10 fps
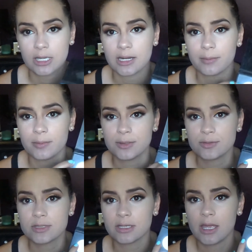and I'm going to be
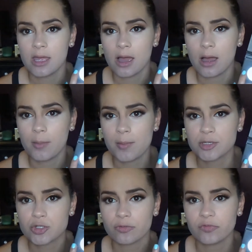using a
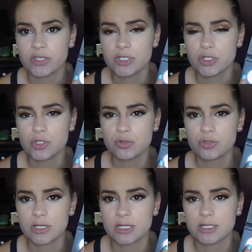mixture of these two
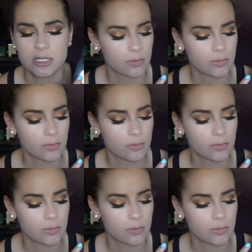shades here,